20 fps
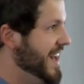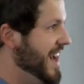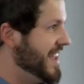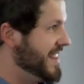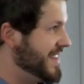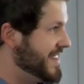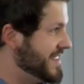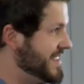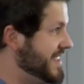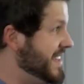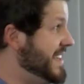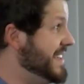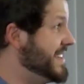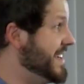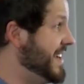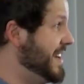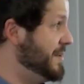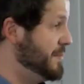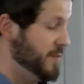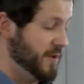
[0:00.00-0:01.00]
at the
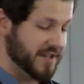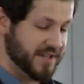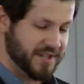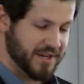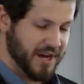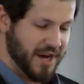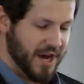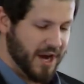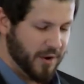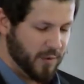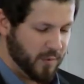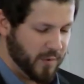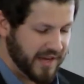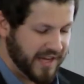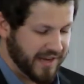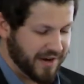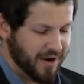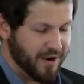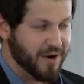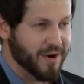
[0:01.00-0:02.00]
season in which
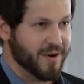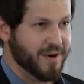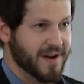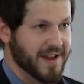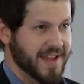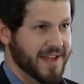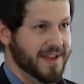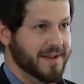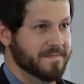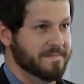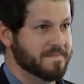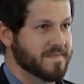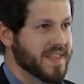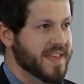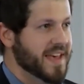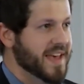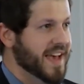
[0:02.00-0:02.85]
we are in.